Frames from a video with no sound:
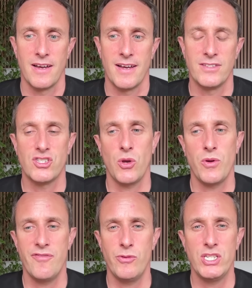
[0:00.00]
And so
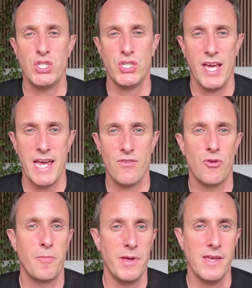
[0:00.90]
if we share a
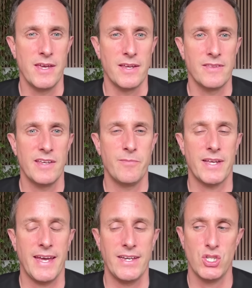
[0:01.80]
being, the
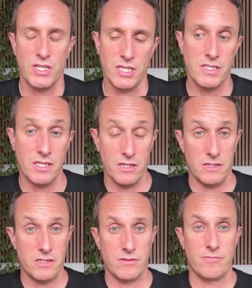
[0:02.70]
implication is
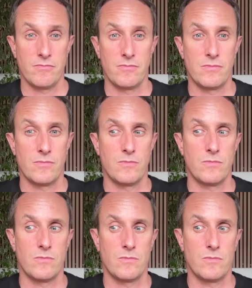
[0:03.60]
that
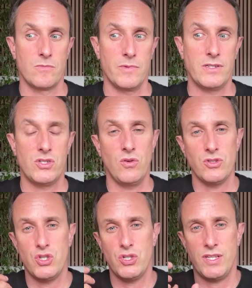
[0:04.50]
it's not
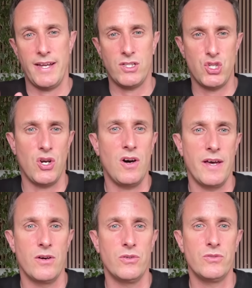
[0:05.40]
just our
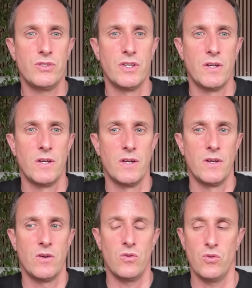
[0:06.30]
child
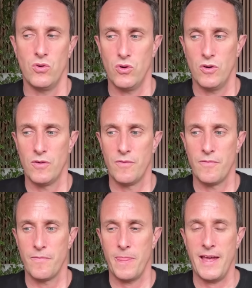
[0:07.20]
or
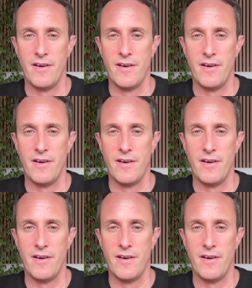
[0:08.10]
our